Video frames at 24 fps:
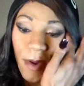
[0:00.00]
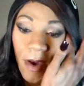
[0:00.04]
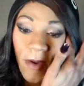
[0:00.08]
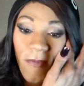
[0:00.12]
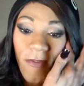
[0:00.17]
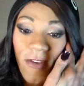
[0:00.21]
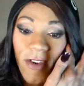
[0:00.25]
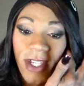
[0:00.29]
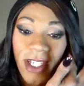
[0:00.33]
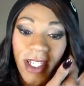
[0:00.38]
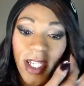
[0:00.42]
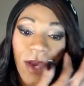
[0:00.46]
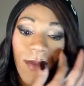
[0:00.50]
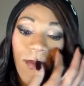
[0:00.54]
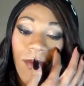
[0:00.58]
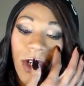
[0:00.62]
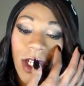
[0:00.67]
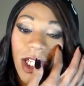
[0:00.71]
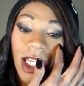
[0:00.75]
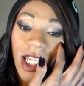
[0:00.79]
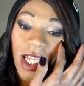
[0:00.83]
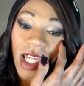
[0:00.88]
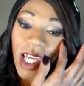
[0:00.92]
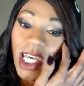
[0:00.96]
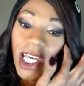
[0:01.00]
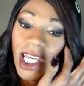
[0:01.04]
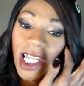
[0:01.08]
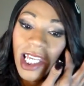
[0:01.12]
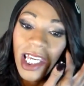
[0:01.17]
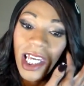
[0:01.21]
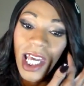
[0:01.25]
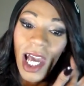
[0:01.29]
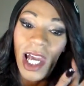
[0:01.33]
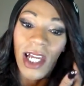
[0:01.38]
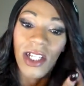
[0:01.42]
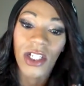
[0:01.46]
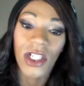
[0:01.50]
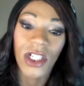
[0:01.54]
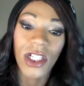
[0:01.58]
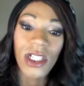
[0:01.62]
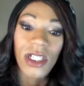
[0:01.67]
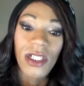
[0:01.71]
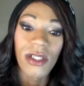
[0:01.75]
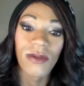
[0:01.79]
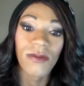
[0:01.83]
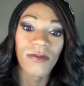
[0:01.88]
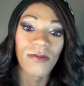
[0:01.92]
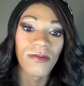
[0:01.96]
But for some reason, lately, I
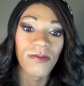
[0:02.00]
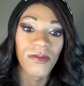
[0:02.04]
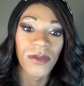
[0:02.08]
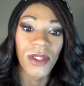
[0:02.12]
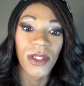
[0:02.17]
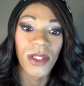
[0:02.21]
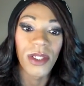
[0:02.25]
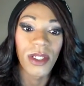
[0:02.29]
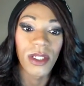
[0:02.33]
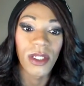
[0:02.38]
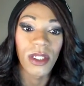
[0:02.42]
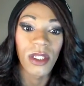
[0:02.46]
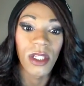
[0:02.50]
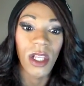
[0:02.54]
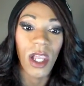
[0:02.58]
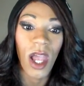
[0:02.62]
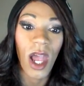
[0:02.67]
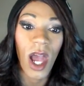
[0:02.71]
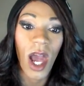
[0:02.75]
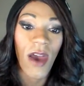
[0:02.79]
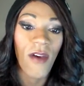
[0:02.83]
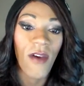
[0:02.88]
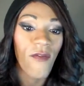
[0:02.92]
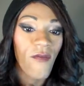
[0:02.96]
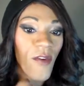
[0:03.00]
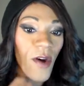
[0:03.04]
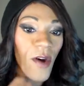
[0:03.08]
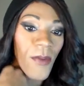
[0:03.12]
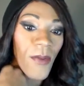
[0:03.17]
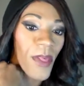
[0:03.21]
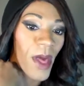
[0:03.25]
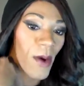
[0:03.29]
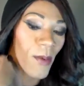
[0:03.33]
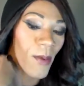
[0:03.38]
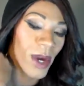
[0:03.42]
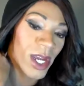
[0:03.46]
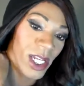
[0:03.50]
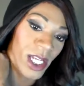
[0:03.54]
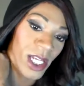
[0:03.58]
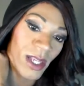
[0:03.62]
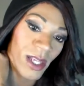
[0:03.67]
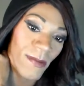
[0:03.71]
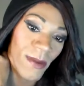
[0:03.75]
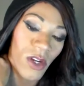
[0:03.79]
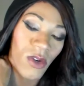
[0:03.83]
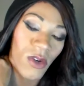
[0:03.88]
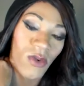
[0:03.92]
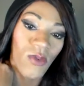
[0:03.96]
just... I felt that way. It
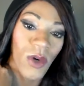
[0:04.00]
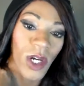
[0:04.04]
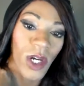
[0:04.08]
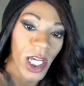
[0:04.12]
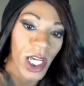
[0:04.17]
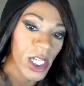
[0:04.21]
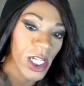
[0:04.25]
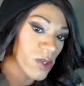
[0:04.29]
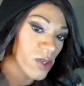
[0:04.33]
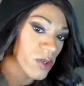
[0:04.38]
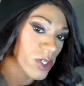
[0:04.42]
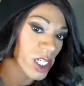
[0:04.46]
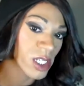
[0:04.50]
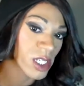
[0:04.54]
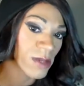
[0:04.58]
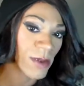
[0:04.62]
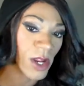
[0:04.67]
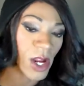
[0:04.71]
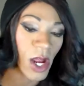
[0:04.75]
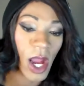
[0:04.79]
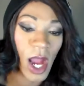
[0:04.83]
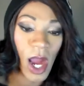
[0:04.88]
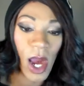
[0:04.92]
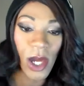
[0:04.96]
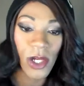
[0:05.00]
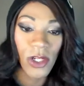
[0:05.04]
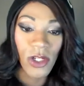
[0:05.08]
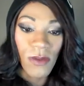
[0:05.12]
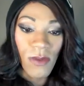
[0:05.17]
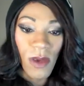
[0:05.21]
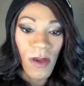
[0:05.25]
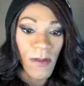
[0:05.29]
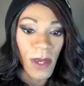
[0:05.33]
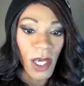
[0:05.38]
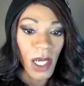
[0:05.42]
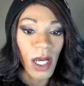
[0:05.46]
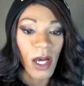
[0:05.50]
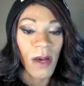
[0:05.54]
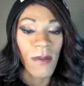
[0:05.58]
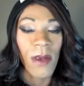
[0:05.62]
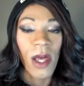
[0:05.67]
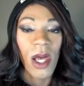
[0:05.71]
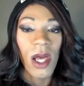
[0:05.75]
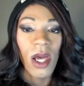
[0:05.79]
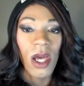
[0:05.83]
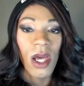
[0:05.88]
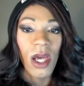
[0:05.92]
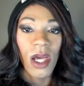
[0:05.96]
doesn't matter what I do. It doesn't matter how I do my
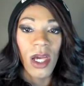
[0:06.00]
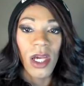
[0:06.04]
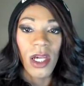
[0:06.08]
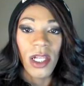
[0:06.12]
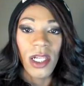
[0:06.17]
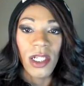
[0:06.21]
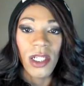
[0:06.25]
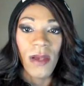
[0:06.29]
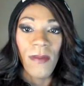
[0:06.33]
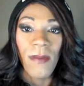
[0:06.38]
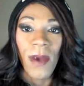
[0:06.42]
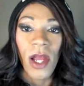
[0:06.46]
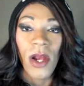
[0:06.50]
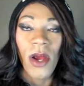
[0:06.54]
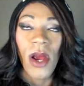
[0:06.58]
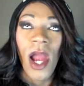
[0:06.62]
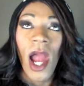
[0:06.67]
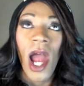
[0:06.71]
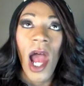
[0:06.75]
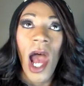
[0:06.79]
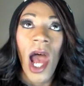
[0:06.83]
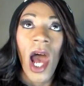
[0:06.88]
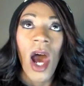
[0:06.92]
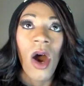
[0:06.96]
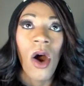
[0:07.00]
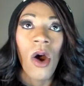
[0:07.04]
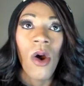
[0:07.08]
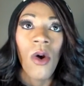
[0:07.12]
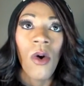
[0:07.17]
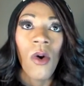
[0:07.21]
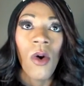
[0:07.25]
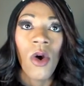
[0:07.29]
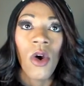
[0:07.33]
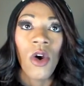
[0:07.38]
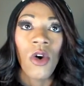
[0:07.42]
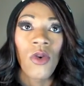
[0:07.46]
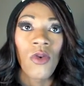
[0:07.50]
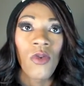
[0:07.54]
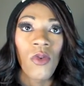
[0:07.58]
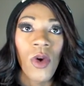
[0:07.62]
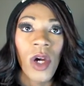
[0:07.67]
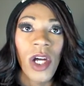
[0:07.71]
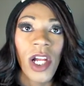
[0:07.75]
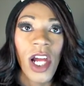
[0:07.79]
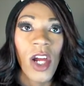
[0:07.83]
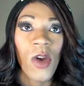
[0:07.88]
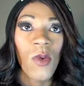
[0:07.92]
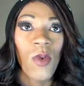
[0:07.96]
makeup. It doesn't matter how or
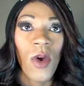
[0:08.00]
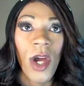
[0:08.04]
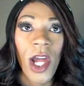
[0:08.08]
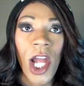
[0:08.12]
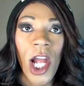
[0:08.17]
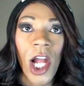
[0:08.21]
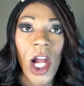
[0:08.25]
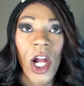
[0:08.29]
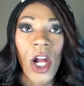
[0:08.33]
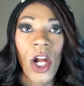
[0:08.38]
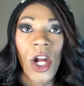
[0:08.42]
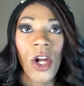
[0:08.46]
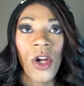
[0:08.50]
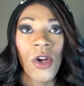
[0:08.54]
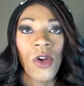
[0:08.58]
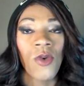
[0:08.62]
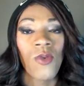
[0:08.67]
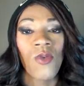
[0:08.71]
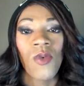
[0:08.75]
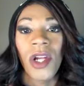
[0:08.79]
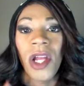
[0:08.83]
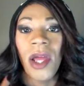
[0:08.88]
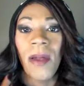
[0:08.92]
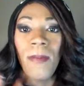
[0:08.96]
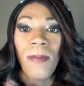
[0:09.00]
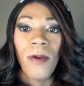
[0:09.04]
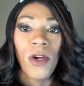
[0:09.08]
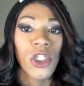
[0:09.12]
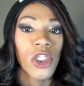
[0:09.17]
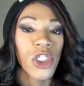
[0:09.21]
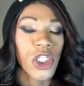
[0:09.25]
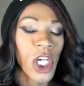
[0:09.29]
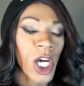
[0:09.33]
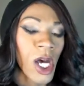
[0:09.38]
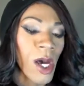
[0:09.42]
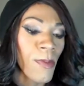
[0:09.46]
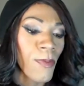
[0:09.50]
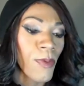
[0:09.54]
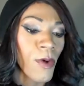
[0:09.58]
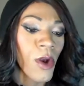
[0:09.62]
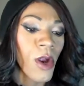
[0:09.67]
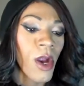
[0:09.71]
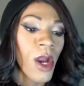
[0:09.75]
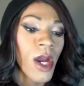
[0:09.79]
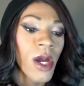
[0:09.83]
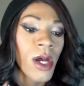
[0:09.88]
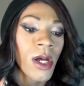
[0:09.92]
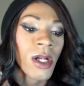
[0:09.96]
what I wear or what I push up
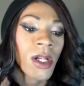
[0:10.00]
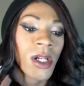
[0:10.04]
or...